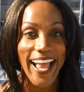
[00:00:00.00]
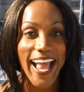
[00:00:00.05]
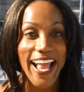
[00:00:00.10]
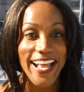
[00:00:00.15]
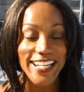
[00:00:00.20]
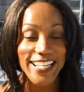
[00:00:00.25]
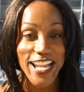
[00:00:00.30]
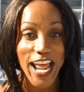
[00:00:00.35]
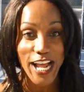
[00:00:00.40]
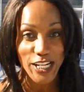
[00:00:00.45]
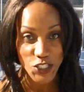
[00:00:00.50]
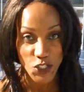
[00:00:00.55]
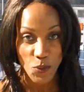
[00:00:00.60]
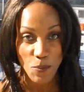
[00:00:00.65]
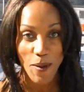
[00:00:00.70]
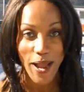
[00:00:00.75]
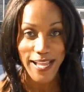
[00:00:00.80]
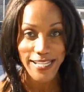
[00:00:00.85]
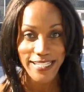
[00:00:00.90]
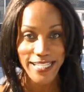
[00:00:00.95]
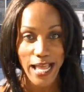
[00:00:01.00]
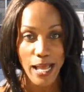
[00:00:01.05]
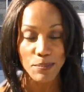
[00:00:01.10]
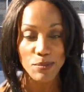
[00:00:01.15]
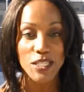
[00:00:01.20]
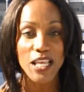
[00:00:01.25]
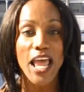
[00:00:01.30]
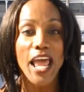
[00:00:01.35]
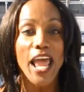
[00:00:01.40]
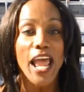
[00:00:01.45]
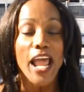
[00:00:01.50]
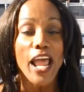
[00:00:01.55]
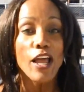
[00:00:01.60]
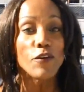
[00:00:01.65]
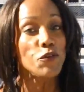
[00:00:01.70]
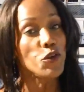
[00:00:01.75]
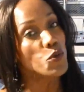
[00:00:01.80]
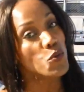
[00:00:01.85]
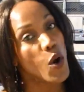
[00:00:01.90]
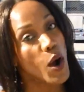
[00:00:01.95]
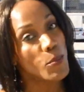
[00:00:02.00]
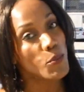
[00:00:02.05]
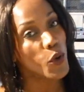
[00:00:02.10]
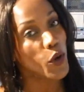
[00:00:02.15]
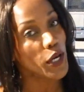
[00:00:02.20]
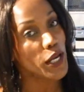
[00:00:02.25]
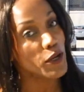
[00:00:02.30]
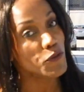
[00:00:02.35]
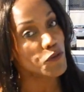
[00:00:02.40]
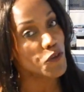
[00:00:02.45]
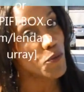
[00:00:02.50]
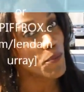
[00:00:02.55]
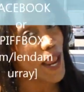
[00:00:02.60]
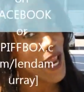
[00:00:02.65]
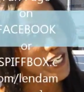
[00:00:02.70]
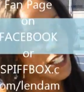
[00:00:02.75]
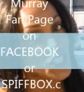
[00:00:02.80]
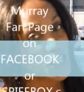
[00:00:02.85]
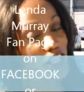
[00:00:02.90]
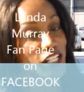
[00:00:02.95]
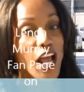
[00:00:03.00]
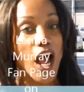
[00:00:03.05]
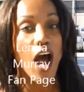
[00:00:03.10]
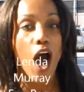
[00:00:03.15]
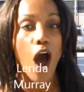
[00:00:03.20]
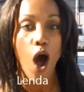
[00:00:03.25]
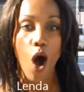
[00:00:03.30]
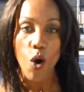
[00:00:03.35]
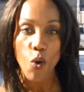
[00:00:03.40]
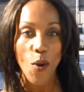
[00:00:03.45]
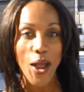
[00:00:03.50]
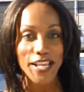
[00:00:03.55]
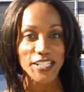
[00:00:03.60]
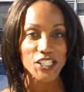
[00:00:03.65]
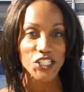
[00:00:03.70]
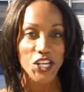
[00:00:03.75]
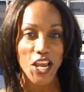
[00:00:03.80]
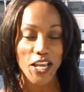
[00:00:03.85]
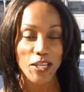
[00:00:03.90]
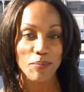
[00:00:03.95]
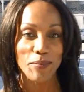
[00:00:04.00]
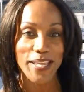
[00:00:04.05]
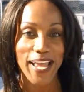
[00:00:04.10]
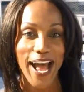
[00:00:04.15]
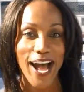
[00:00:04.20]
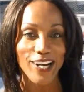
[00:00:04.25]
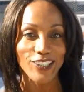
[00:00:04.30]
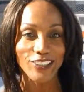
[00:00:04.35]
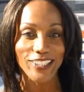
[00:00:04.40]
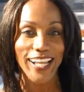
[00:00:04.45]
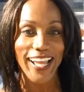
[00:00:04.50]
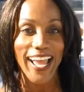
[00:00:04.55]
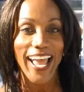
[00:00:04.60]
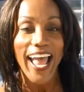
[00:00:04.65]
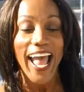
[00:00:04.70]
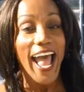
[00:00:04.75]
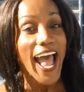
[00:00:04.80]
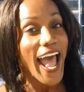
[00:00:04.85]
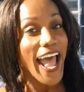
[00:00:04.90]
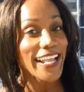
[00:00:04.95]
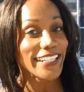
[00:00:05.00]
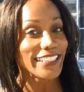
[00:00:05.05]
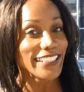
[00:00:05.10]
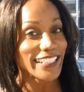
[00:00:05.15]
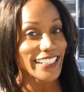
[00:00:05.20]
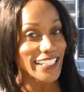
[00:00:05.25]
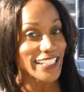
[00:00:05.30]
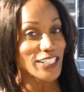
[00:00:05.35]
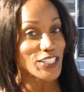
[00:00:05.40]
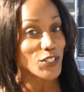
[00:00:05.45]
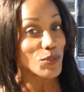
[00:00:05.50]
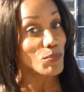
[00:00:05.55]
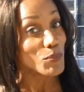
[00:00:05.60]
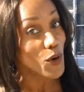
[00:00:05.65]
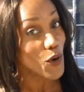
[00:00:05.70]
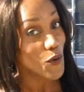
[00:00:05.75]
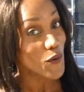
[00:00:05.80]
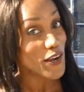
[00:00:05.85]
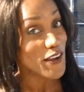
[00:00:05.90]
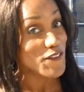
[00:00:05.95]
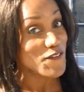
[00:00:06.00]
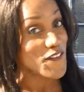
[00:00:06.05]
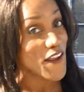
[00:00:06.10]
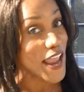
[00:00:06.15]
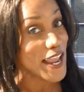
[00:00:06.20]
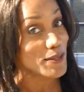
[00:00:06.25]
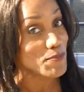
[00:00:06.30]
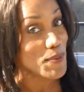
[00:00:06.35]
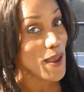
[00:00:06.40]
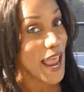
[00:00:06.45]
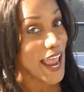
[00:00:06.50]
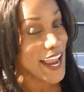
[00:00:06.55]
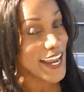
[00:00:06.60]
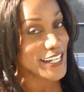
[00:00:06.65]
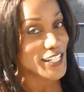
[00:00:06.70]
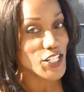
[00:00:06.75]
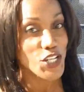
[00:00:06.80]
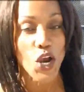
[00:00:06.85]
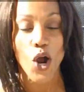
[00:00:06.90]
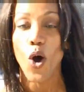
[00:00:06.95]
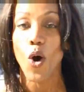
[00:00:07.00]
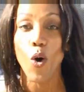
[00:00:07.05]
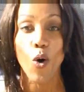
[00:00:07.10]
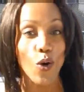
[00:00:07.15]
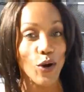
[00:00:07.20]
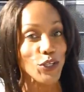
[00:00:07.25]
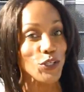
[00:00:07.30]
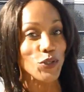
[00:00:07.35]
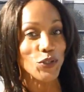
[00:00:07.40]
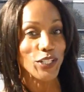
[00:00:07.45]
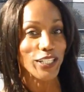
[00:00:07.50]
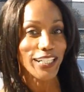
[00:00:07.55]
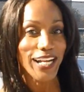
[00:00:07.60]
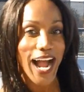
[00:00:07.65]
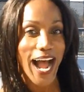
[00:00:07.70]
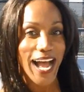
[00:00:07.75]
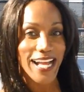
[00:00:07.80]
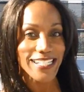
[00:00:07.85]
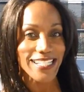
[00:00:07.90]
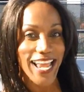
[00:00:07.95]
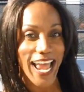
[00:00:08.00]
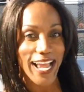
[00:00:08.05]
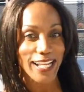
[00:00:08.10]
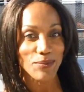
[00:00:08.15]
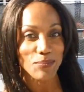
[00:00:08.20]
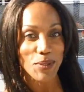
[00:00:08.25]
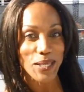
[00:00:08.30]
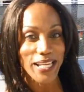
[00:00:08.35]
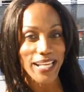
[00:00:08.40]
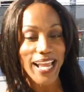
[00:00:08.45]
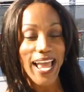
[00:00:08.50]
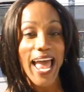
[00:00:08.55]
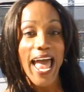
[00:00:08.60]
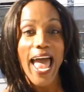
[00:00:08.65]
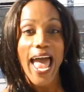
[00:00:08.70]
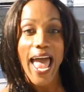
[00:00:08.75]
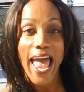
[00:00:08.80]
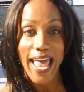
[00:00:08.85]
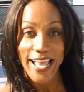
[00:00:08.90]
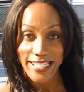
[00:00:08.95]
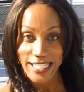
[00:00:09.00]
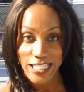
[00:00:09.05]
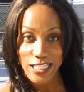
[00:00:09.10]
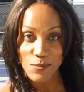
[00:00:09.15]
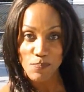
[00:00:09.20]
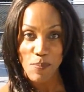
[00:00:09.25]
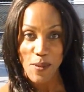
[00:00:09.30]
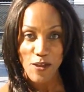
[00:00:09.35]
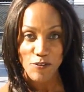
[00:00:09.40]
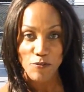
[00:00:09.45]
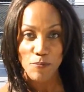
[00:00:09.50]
not your biceps. If you want more information, always check me out at Lenda Murray fan page, or you can contact me at Spiff